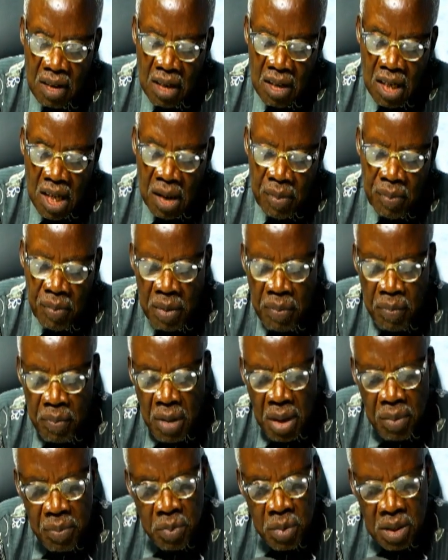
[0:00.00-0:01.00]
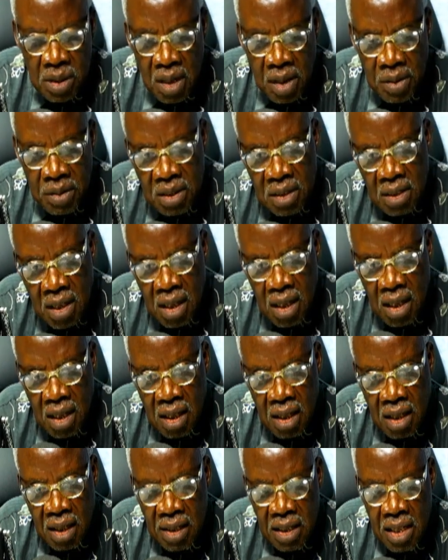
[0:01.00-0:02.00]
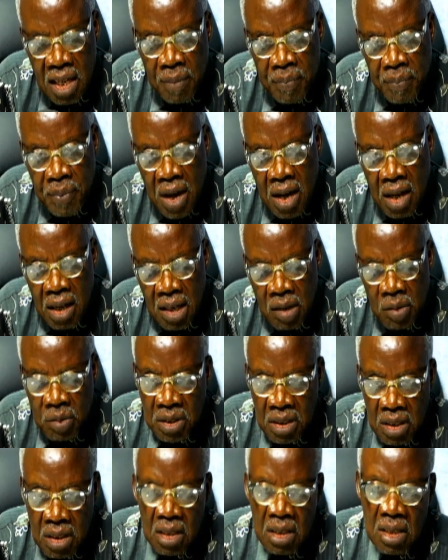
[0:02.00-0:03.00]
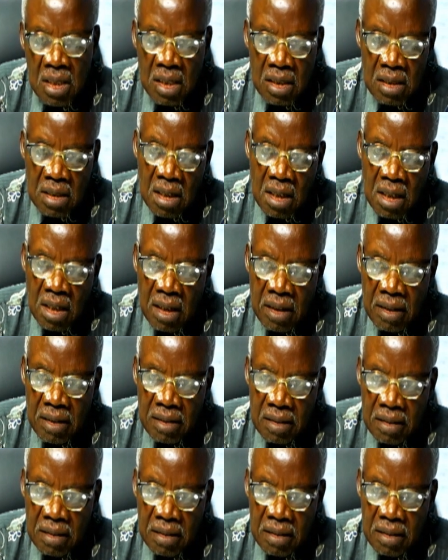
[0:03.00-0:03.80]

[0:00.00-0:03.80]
Na me musa se a dear pa na ujidi ye se.